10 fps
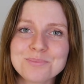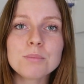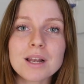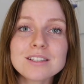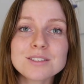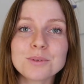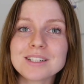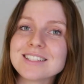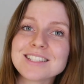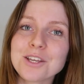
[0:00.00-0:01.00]
Plus, we're
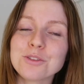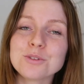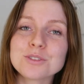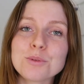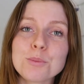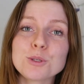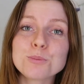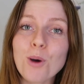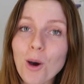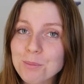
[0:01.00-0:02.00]
going to take you through some of the most
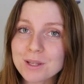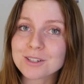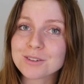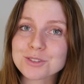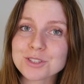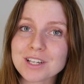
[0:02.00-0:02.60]
popular crypto